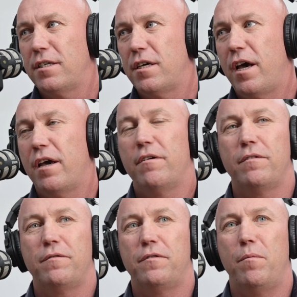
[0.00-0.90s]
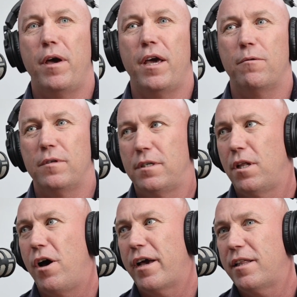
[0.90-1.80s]
So for me, it was
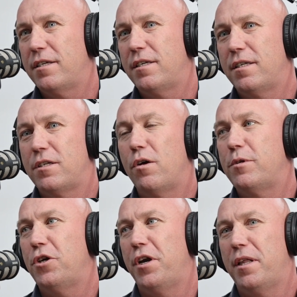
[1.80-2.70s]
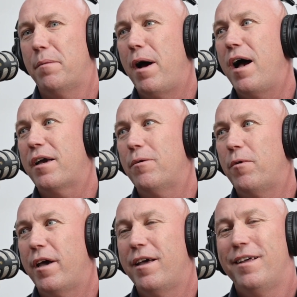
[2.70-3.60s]
like there's an opportunity in the market
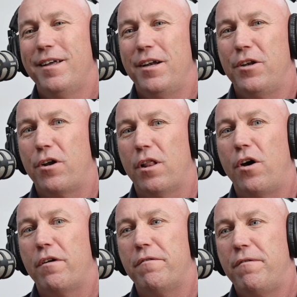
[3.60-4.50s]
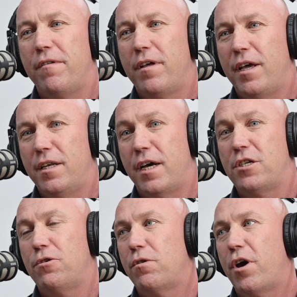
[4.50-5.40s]
where not a lot of
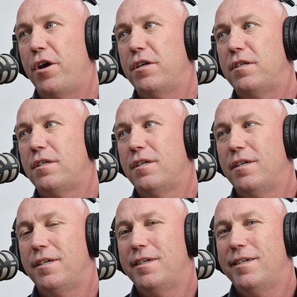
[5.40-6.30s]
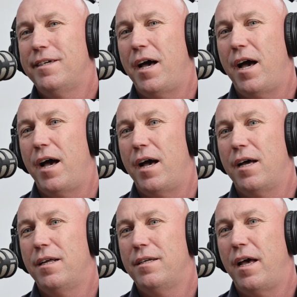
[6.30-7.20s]
industrial coaters
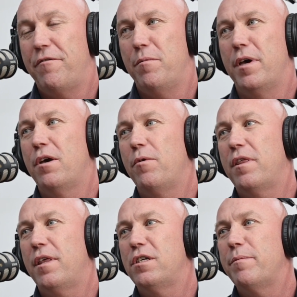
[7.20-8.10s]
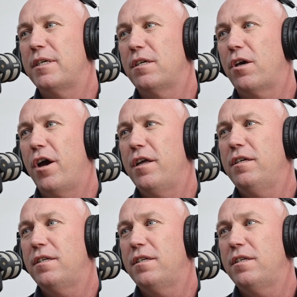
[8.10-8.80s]
are familiar with Intumescent coatings.